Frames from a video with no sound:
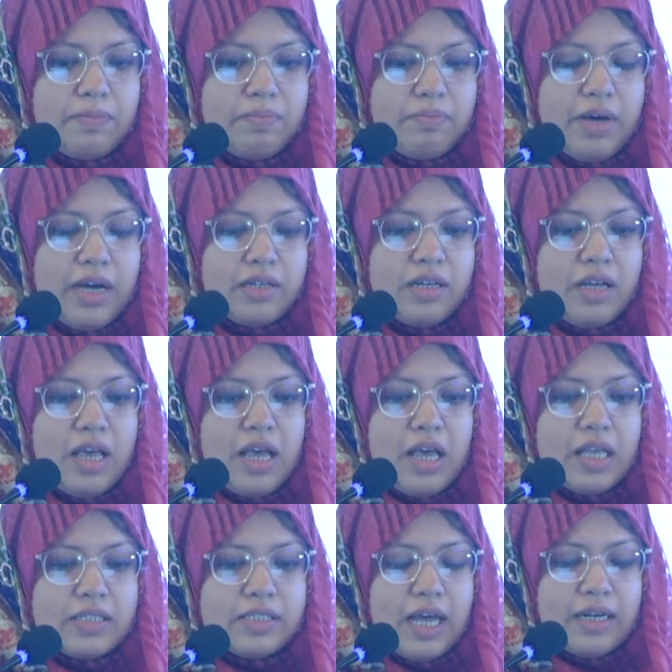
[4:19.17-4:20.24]
But
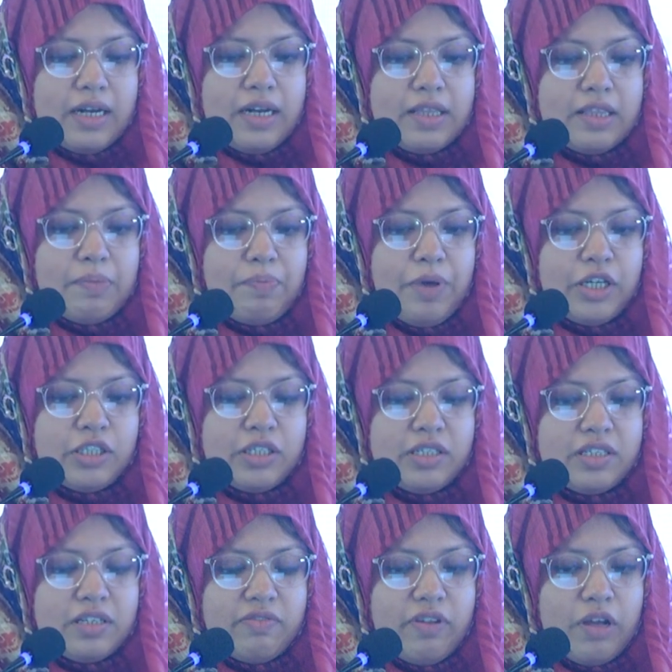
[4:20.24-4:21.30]
suddenly, the
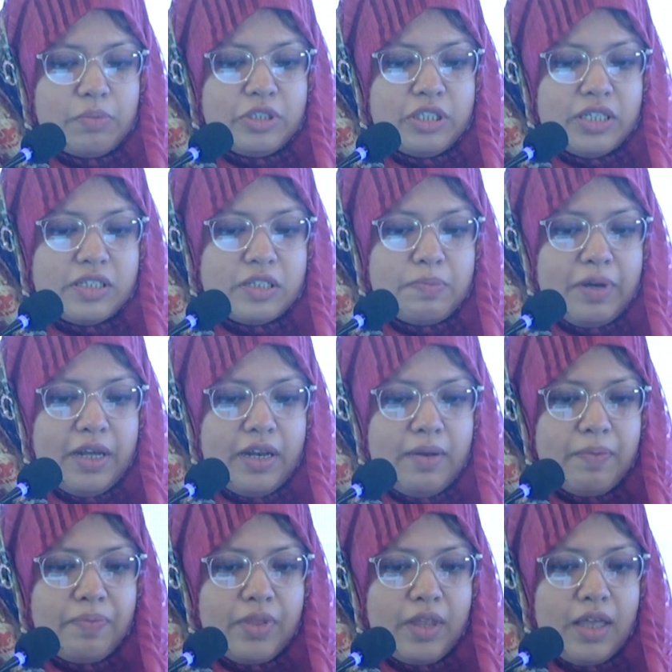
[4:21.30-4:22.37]
patient developed chest pain,
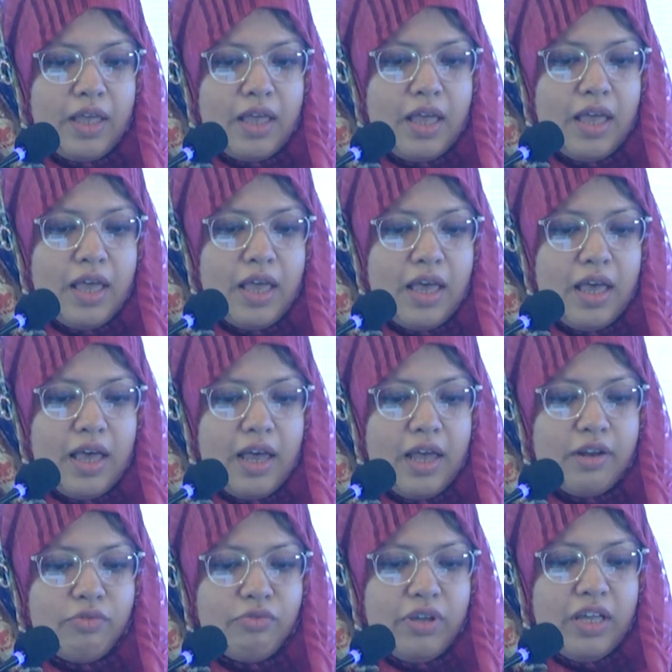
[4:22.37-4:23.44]

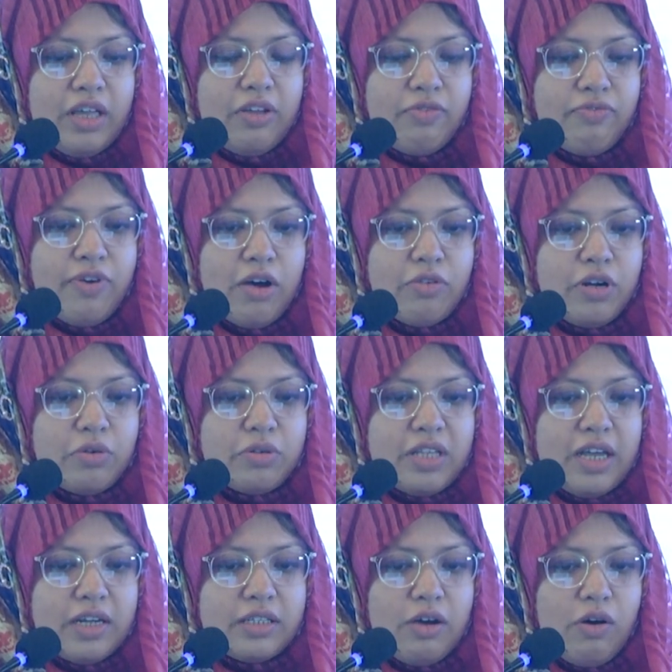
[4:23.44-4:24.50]
and we found out
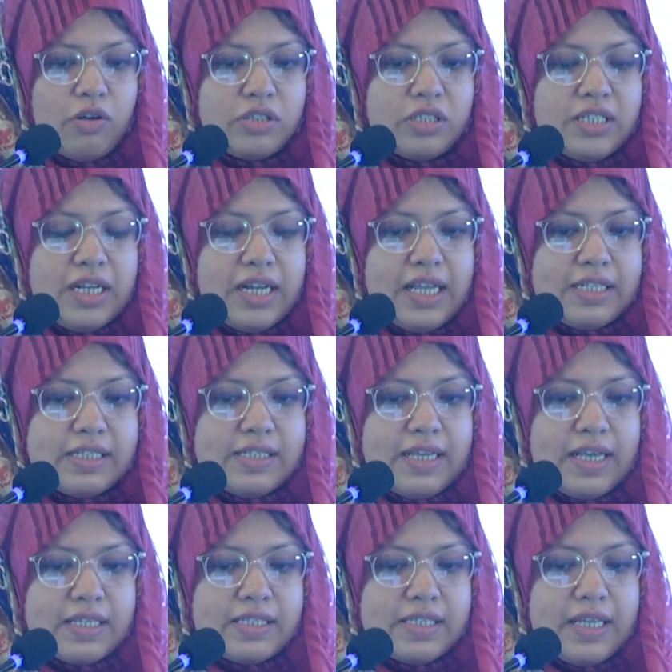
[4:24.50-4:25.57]
that the ostial
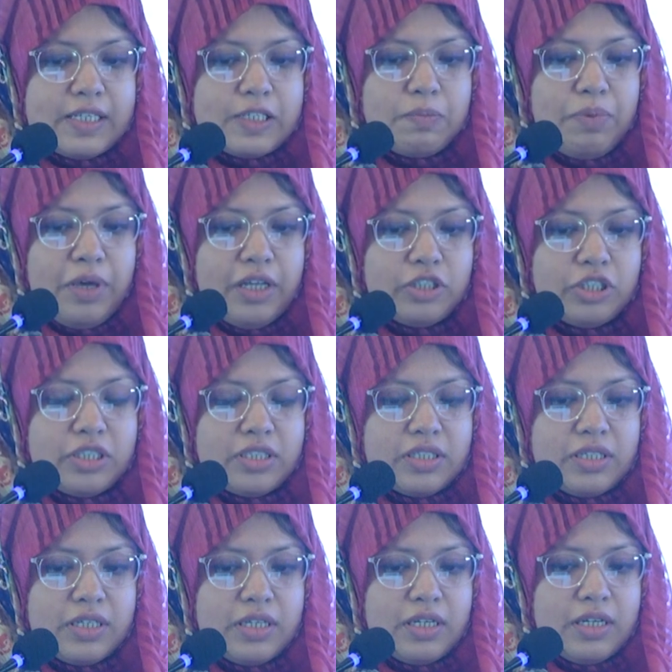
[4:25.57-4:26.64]
LCX is pinched,
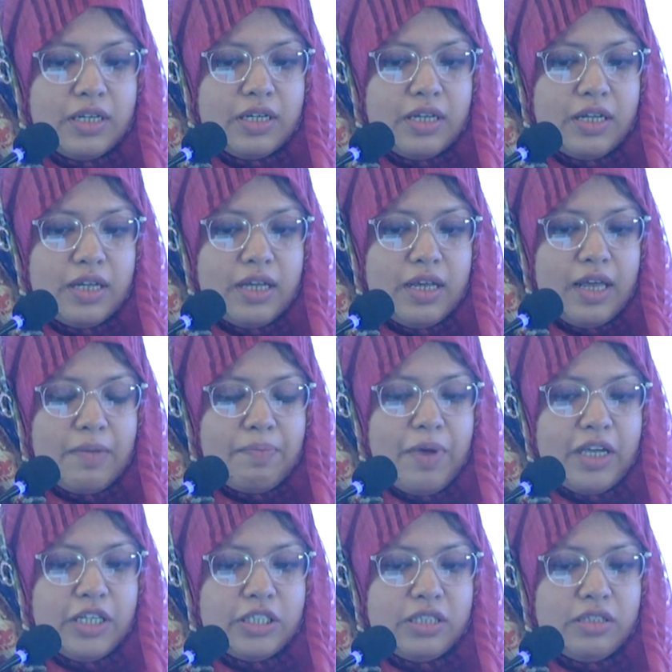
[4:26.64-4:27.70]
and
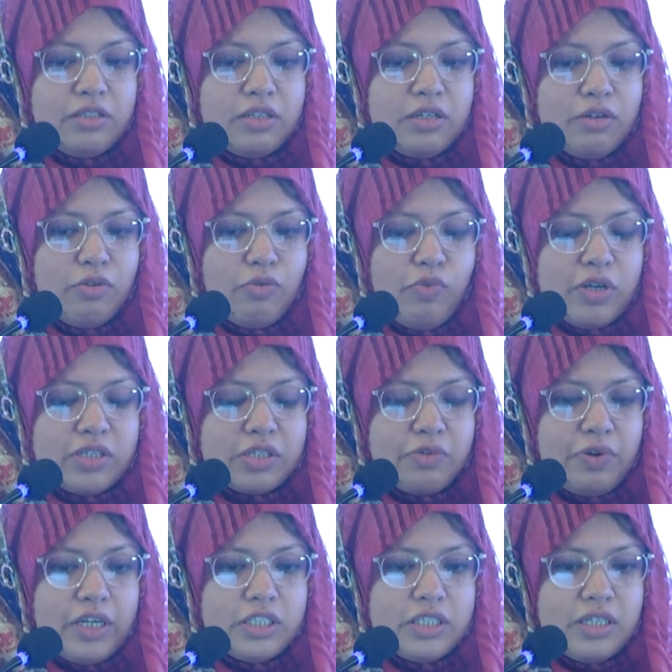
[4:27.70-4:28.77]
patient was
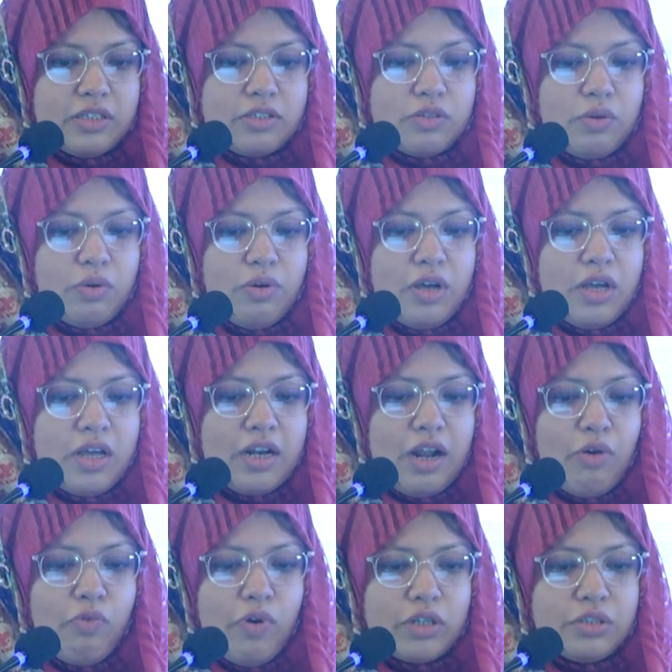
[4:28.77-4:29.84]
crashing. So
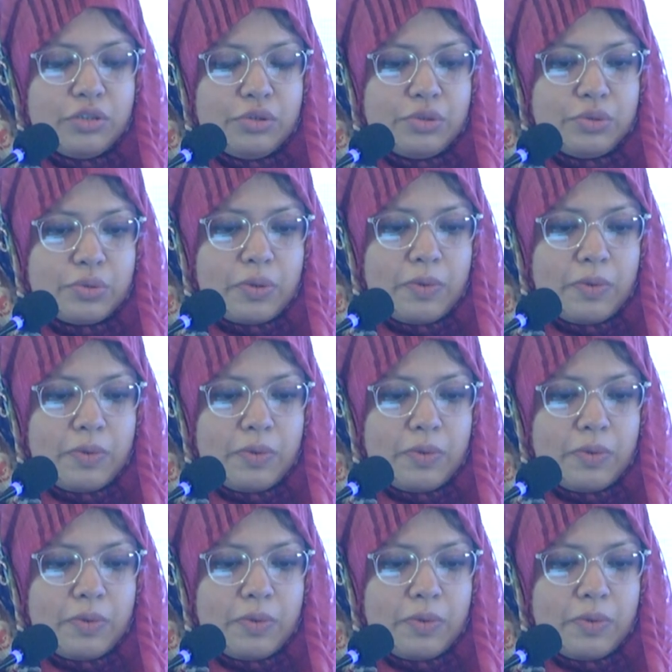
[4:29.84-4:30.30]
now what to do?